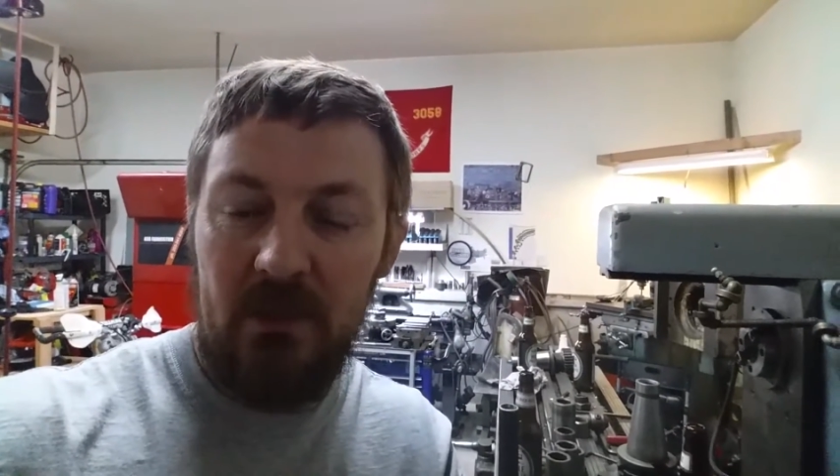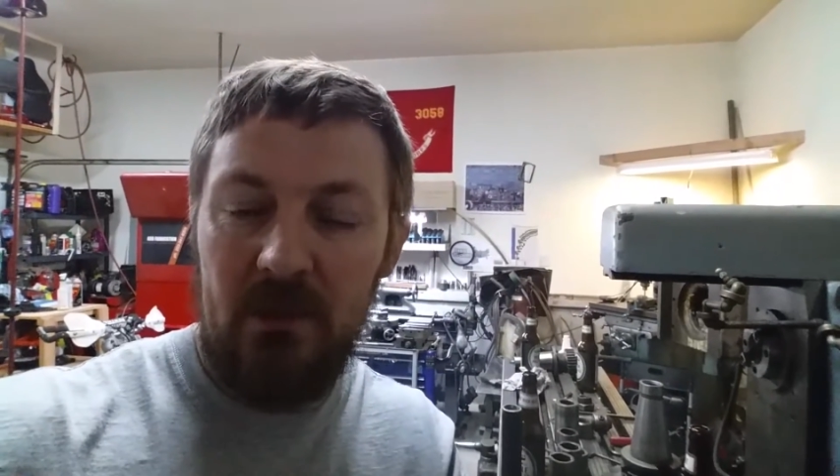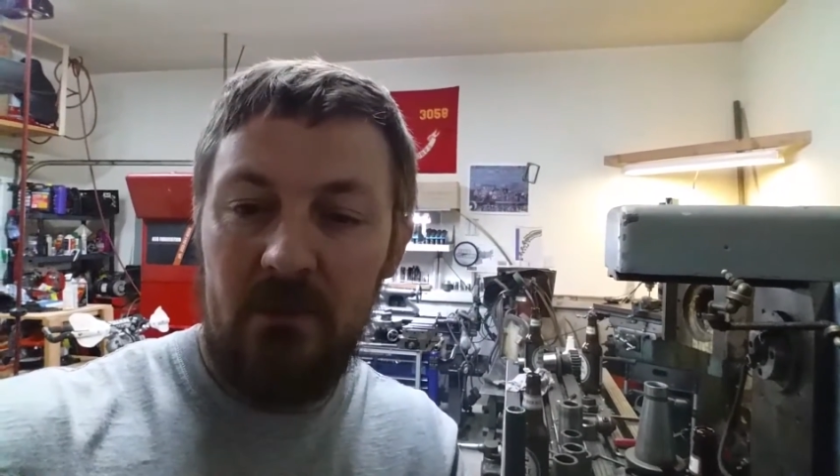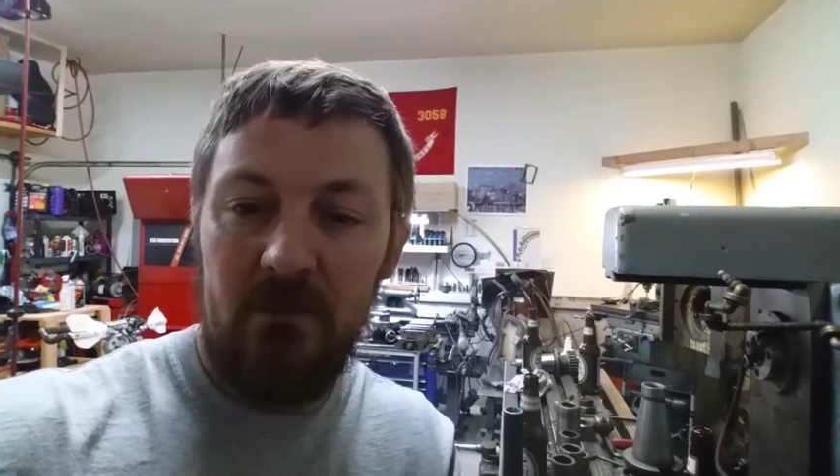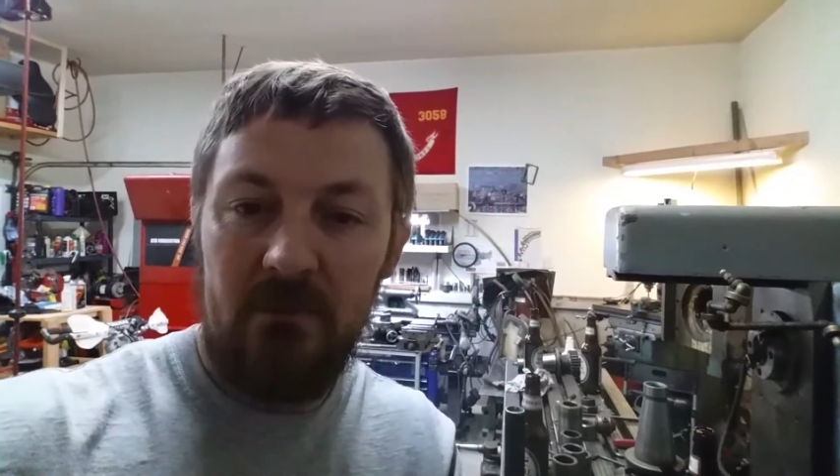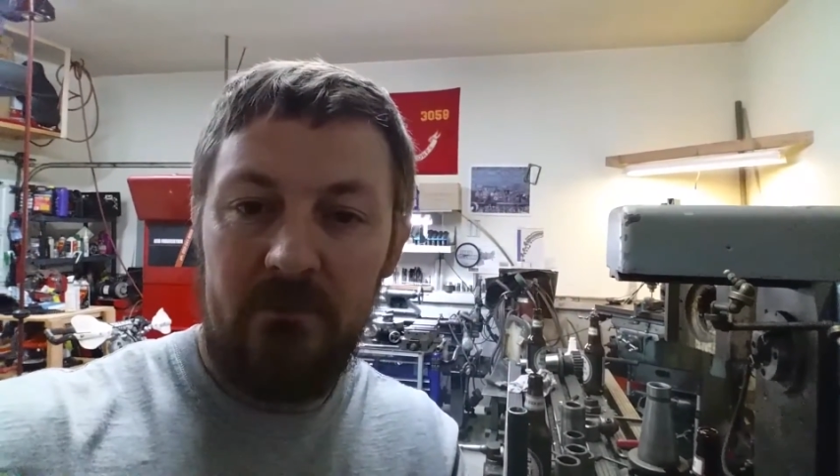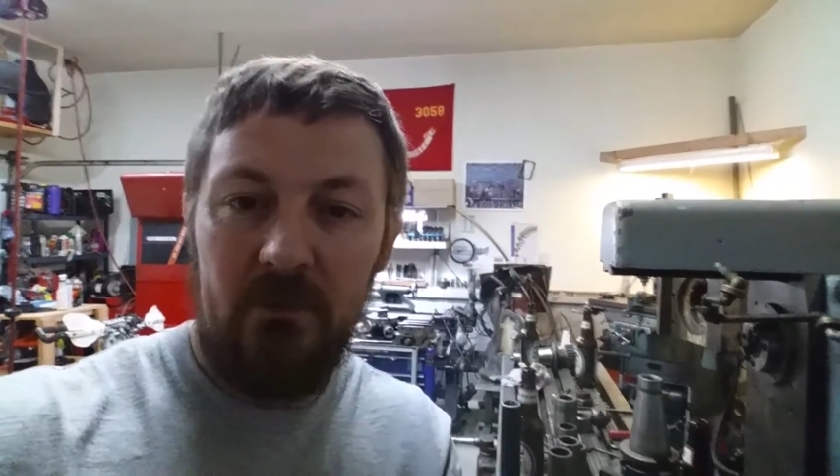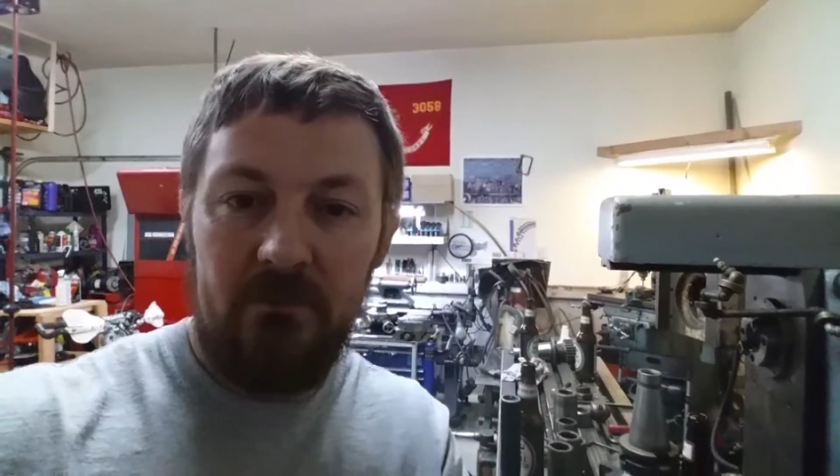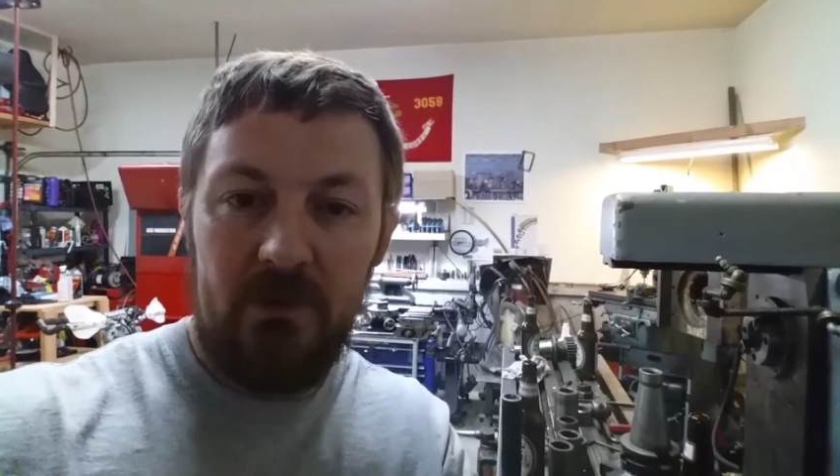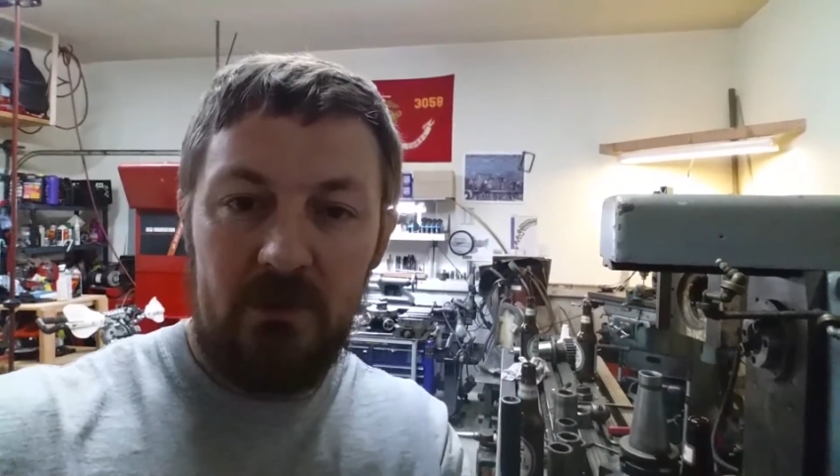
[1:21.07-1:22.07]
uh,
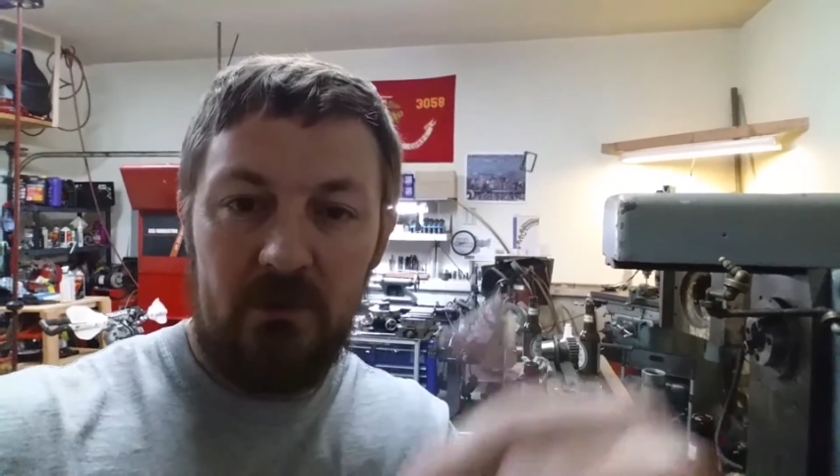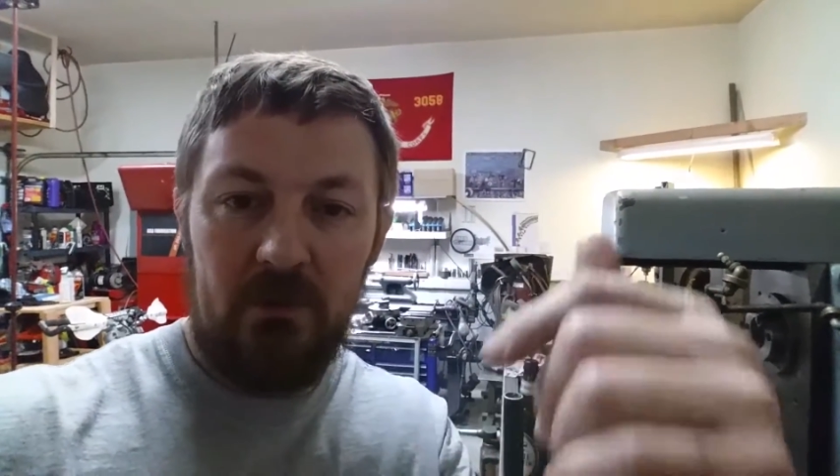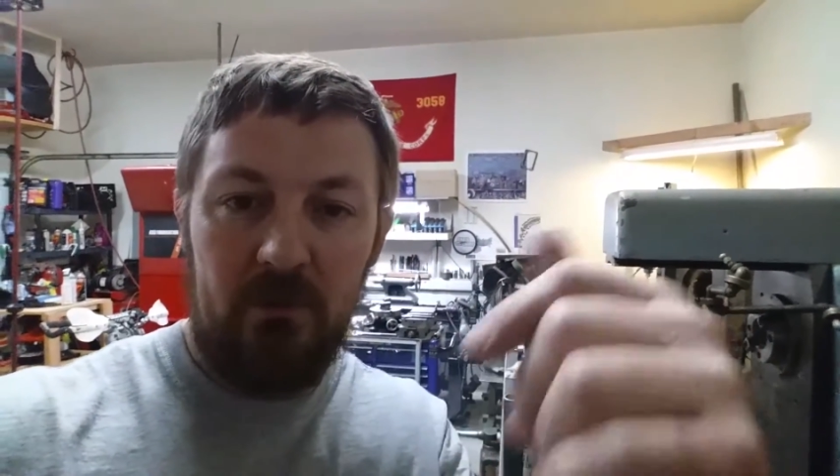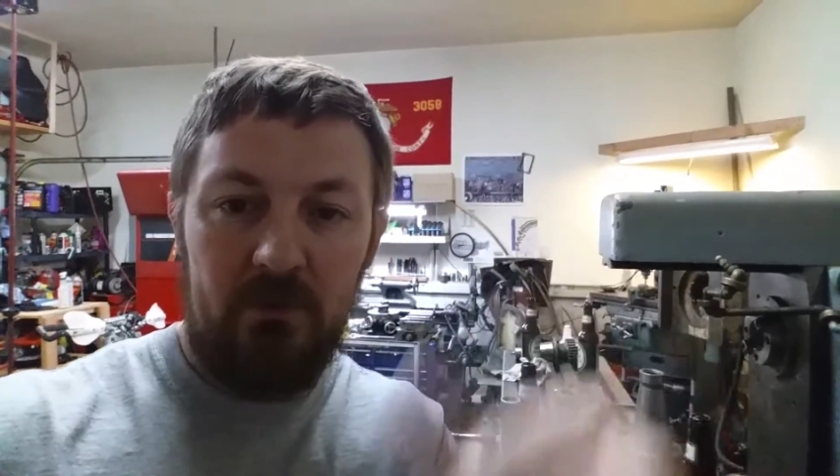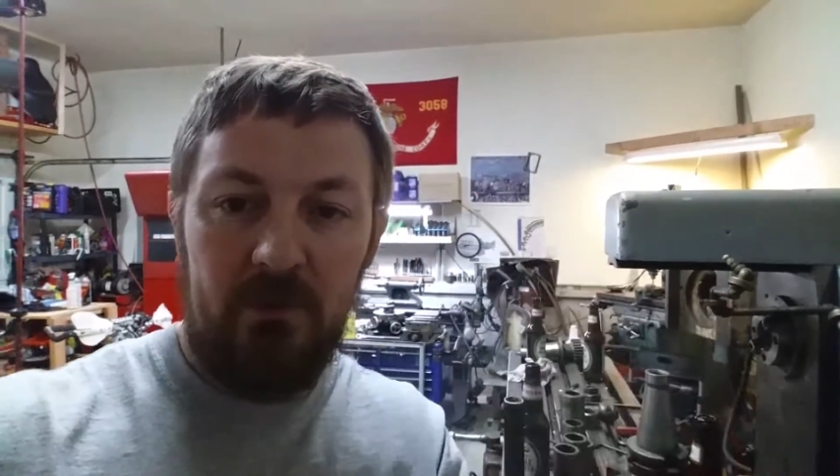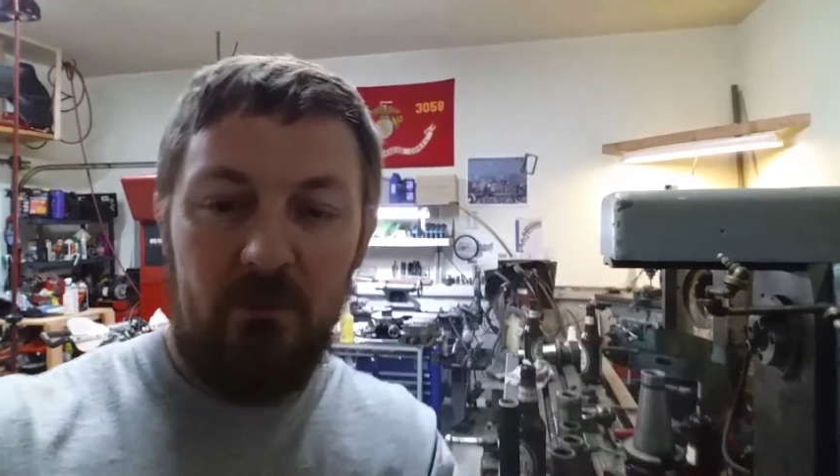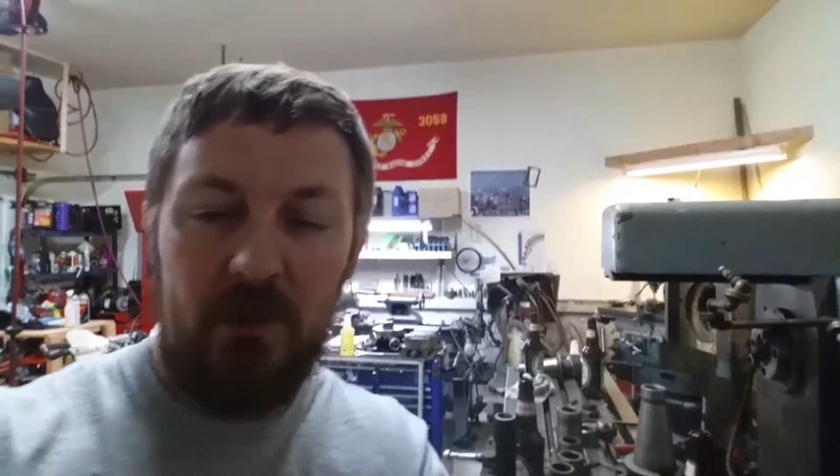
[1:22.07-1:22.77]
viewfinder to go the other